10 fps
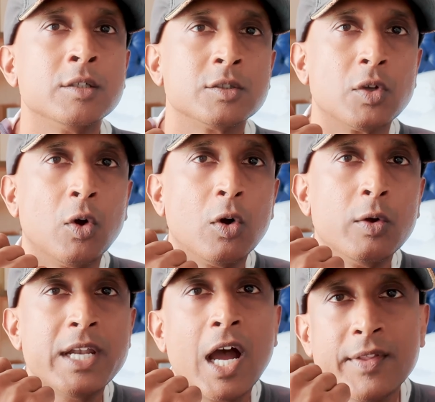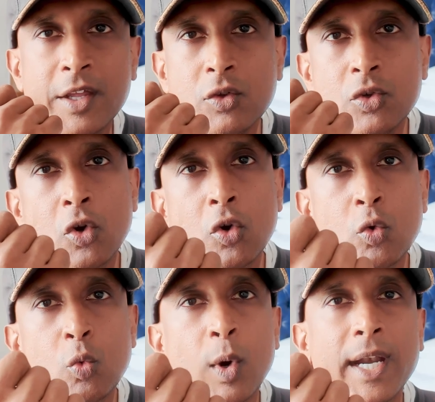So now that you
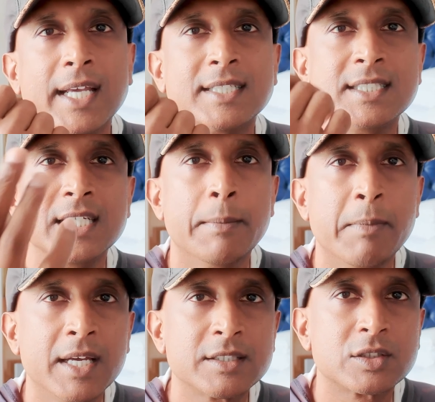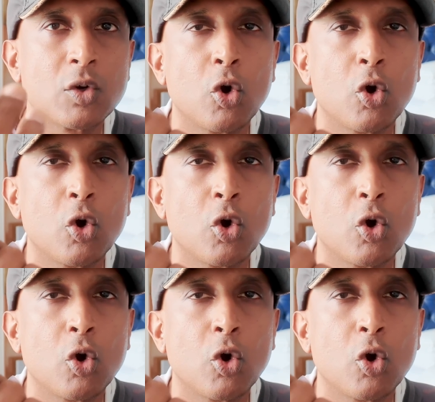know what a CMS